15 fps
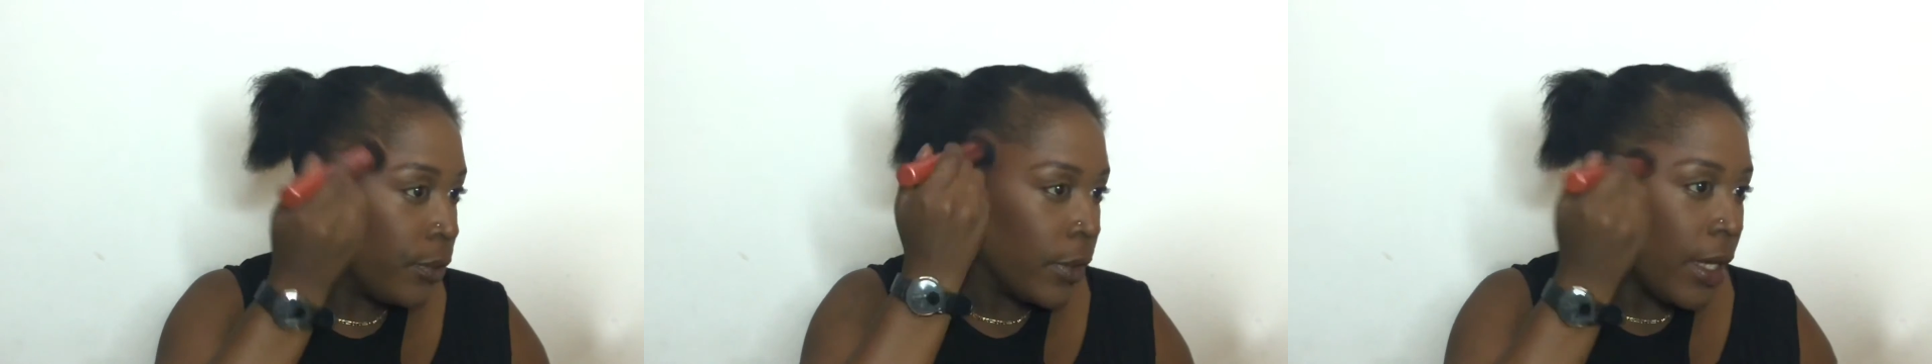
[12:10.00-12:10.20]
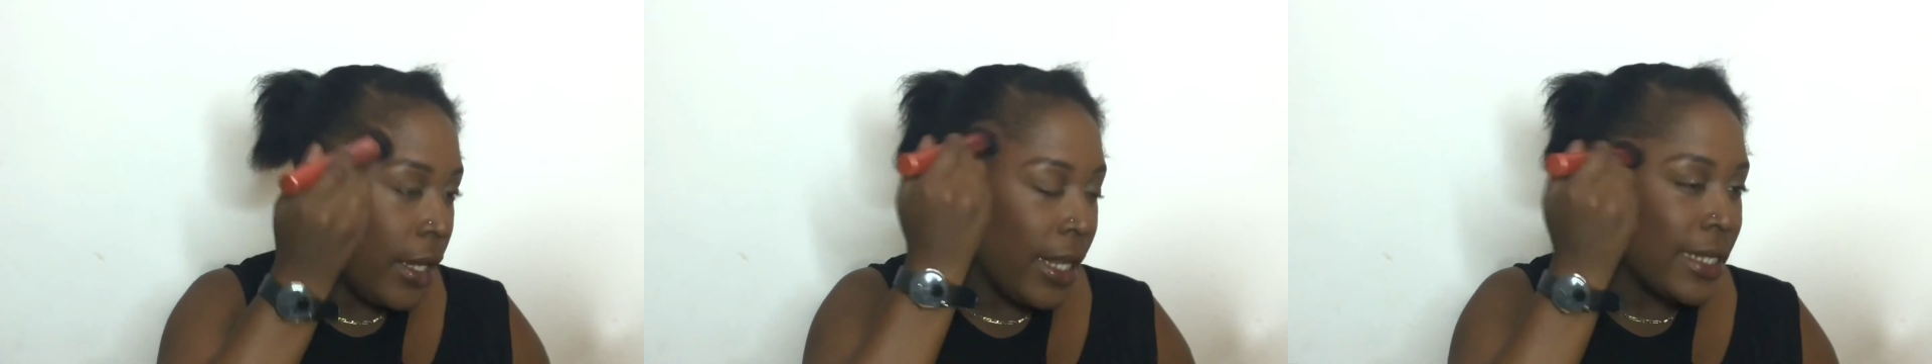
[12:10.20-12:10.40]

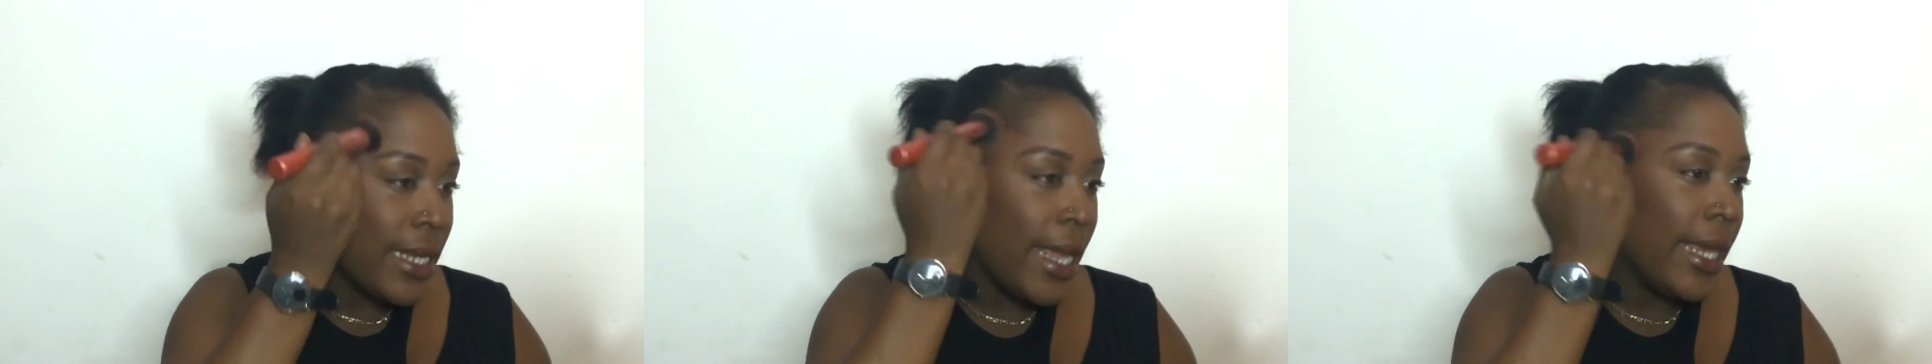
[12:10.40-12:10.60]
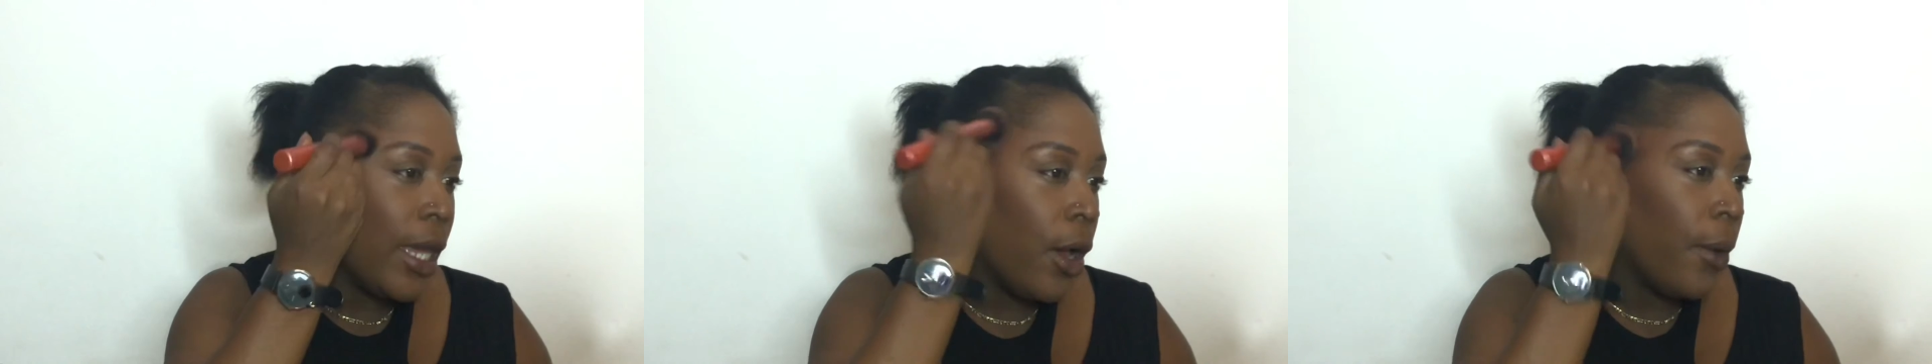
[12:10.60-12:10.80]
And I
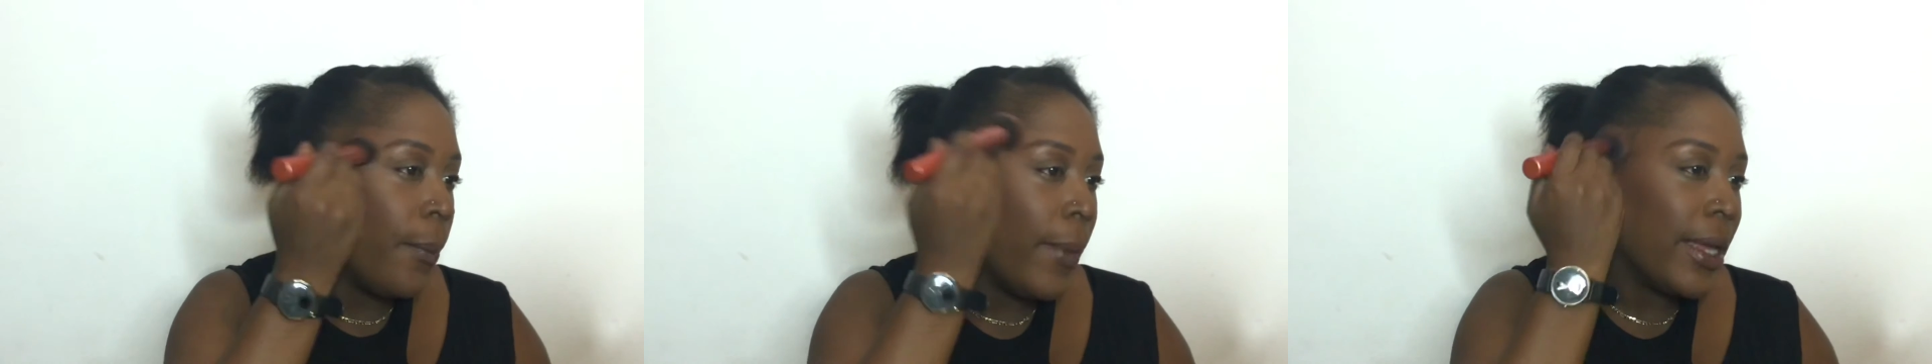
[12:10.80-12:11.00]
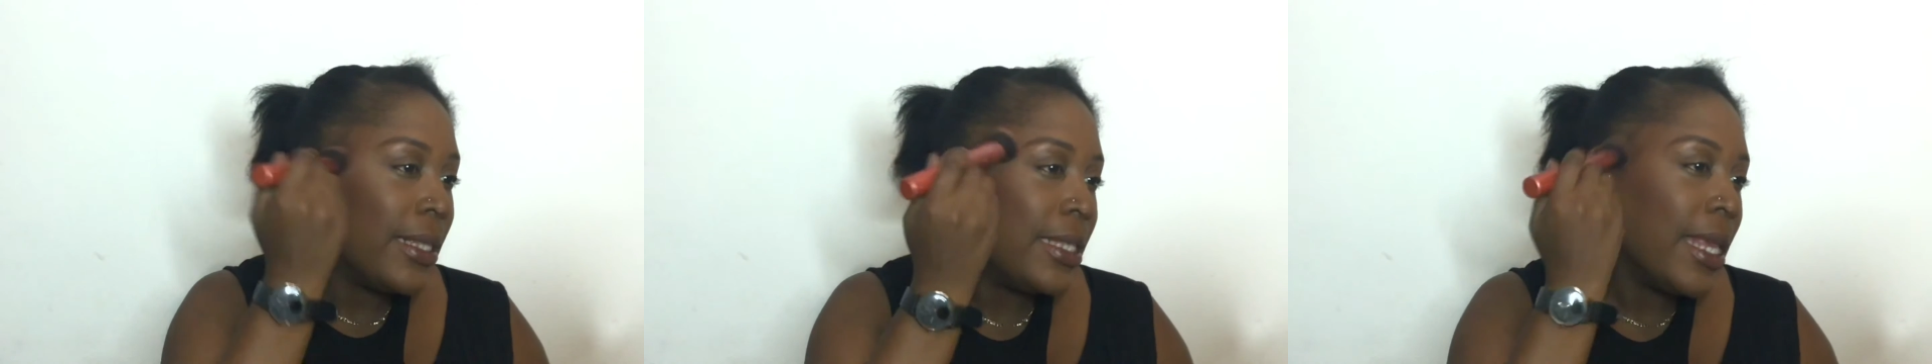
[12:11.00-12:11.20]
take it on
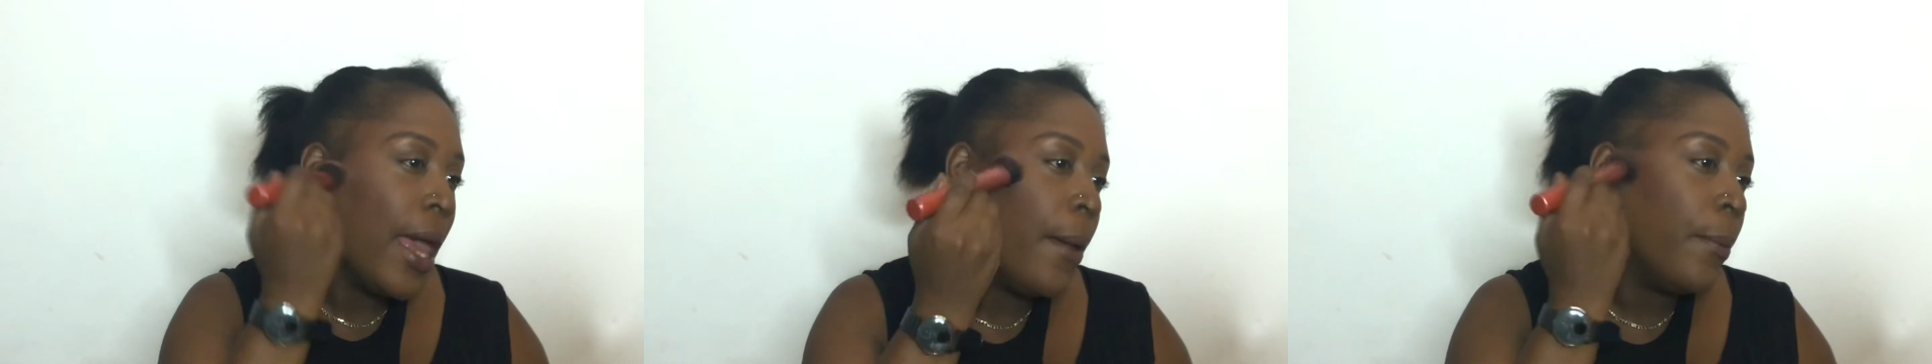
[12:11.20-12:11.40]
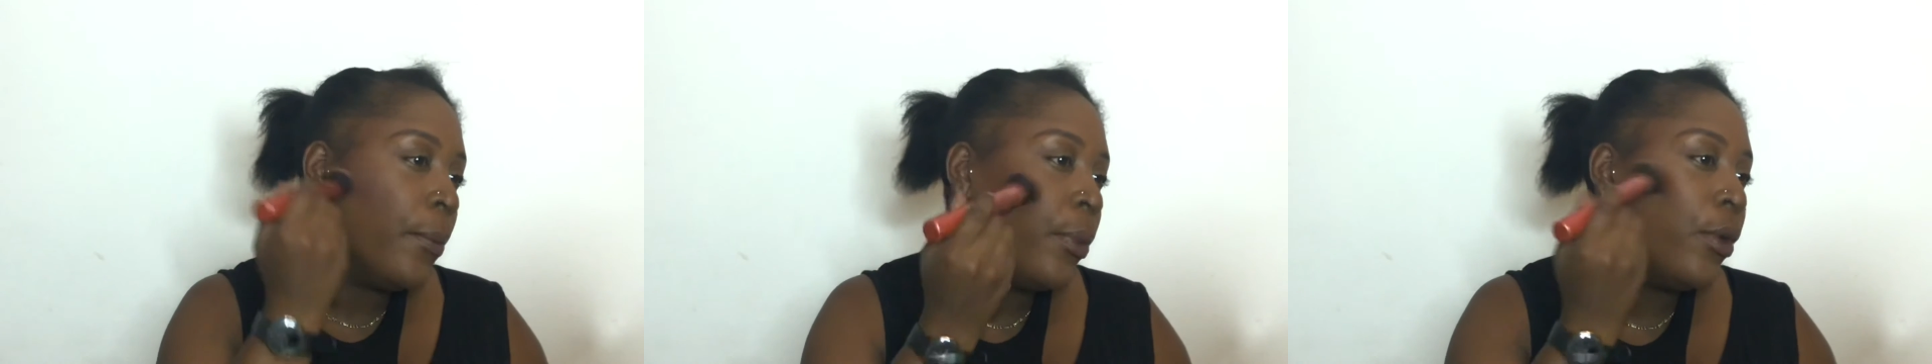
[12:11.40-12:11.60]
my
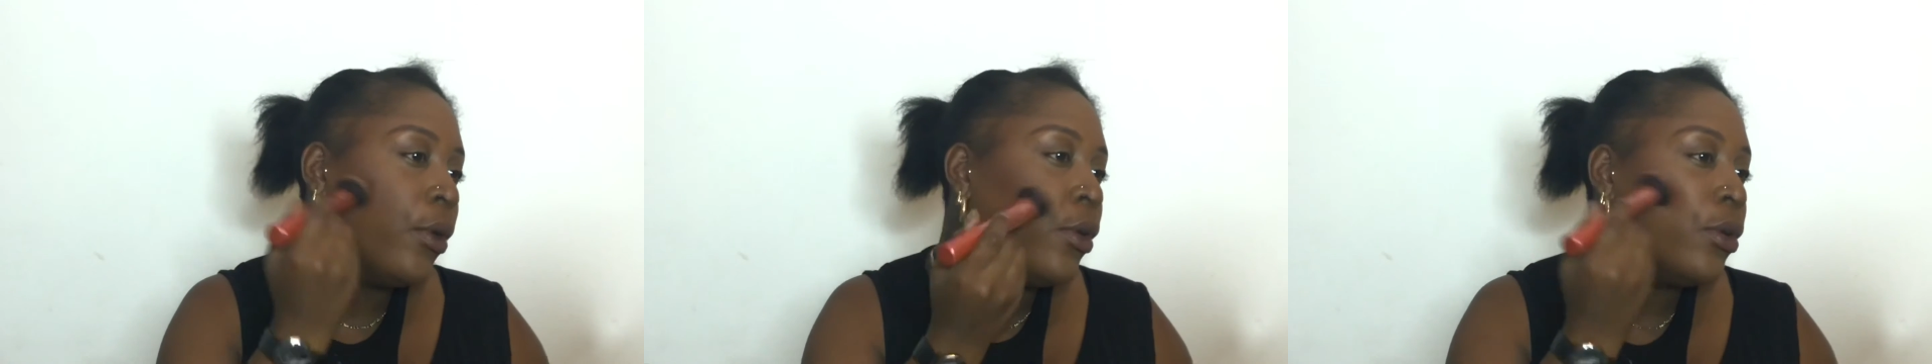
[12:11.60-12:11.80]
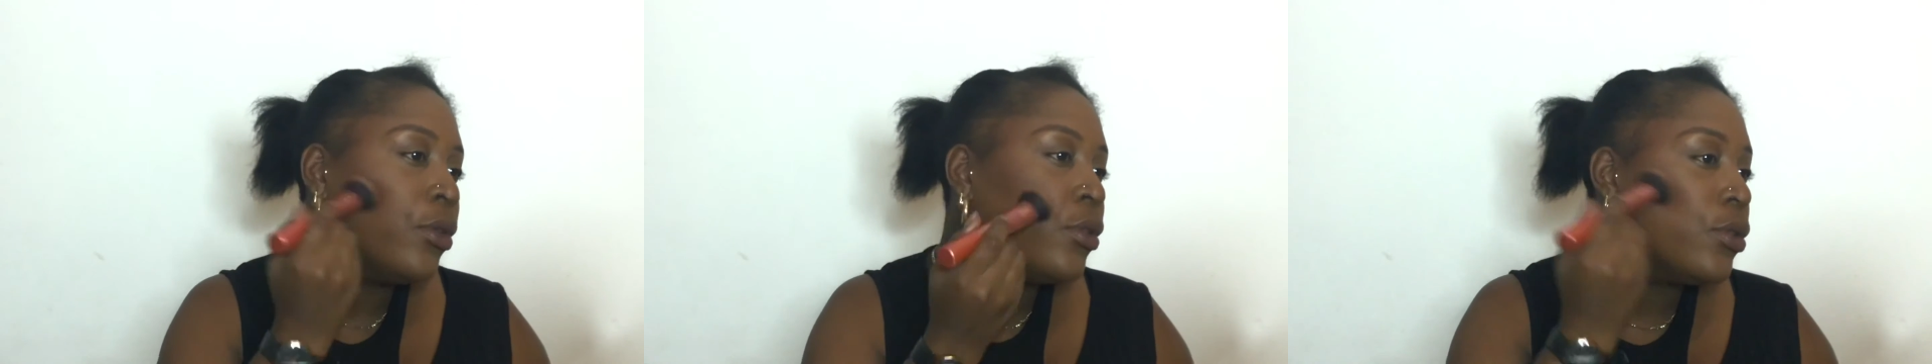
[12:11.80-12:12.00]

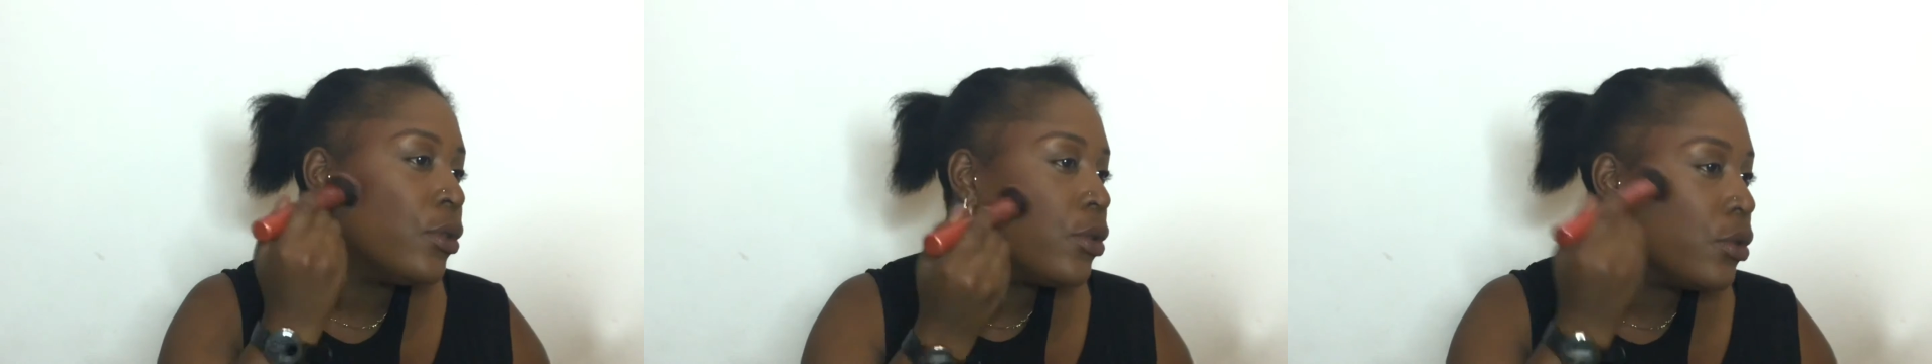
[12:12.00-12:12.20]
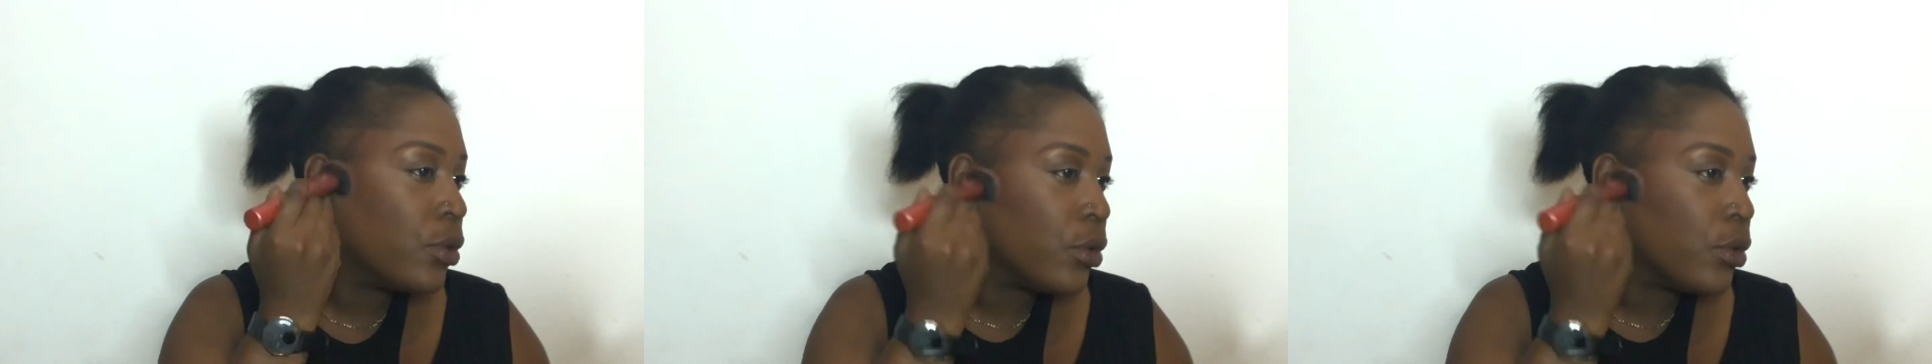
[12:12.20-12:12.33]
temples